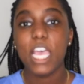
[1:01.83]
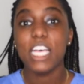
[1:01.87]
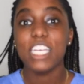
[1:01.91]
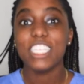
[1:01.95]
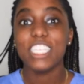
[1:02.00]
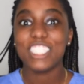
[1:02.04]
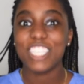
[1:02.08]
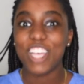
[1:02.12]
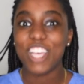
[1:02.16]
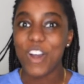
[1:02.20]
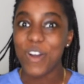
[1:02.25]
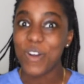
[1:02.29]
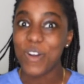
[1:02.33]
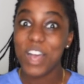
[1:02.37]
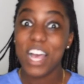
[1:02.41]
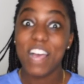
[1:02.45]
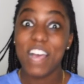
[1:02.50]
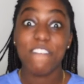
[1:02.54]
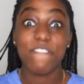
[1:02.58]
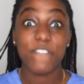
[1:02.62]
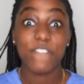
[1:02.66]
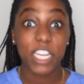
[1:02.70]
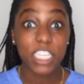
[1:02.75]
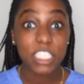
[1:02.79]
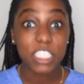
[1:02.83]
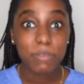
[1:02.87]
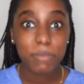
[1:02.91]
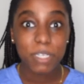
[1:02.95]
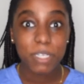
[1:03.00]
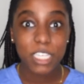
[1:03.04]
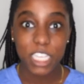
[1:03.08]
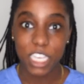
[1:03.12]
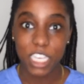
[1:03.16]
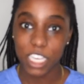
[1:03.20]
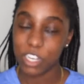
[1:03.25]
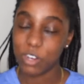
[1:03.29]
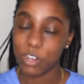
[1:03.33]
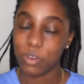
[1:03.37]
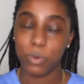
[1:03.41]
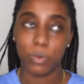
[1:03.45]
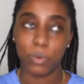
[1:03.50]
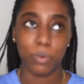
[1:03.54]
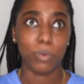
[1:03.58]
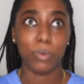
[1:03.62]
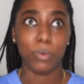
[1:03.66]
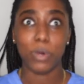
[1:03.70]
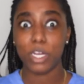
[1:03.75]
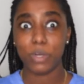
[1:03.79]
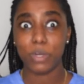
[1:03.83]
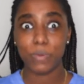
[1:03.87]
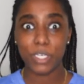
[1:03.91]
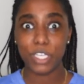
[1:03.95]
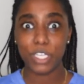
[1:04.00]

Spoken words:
So, freshman year, what are we